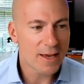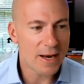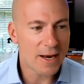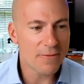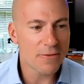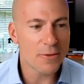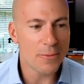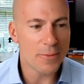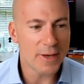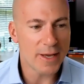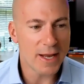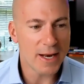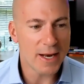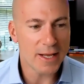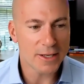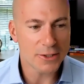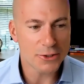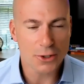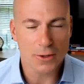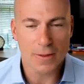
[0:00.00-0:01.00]
kind of in the
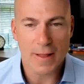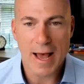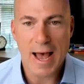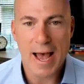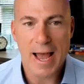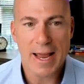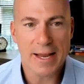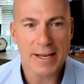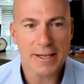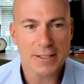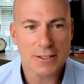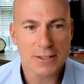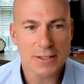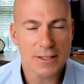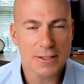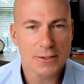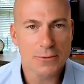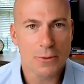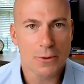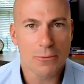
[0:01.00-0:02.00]
beginning of July is
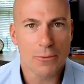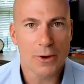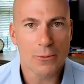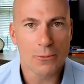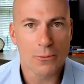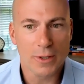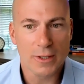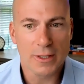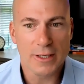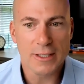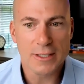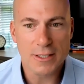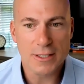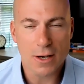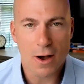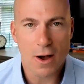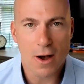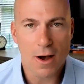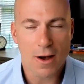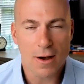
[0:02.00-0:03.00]
is when we really
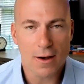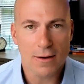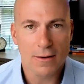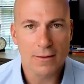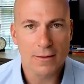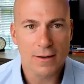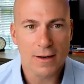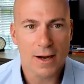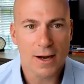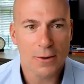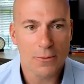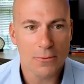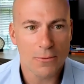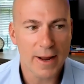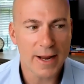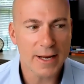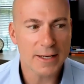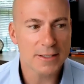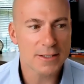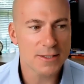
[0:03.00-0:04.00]
saw uh,
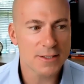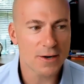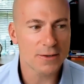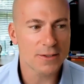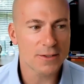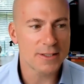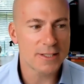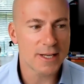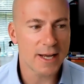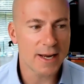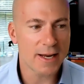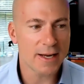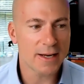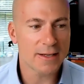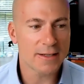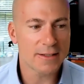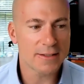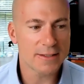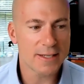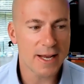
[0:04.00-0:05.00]
rates start to
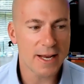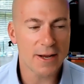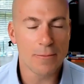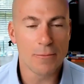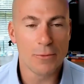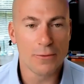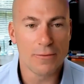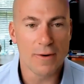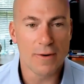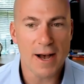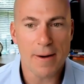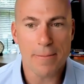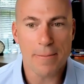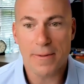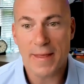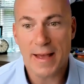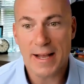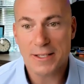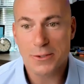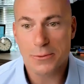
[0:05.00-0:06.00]
take take a move up,
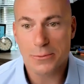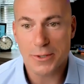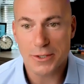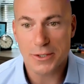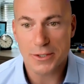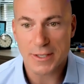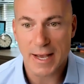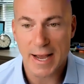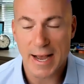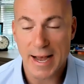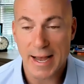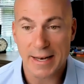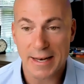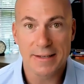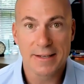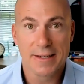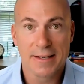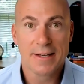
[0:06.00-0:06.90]
and that's when we just got